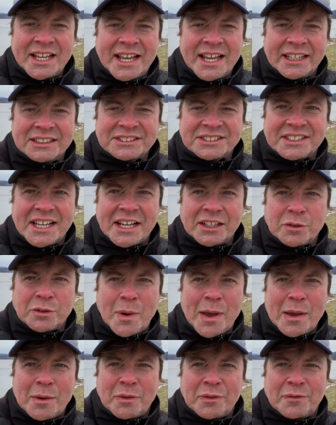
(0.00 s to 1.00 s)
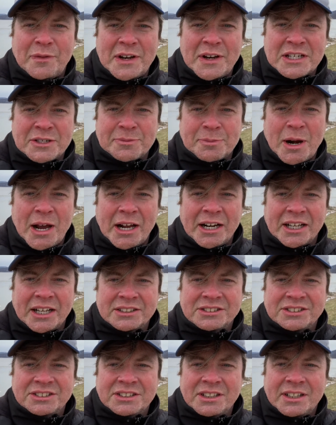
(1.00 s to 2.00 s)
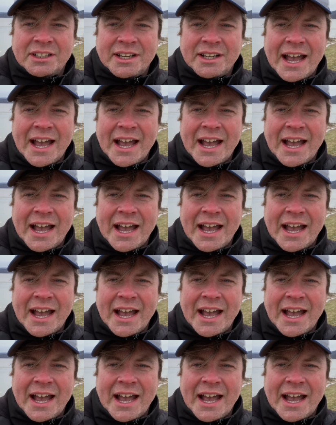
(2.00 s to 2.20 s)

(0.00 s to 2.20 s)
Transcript: and sailed away with finished products.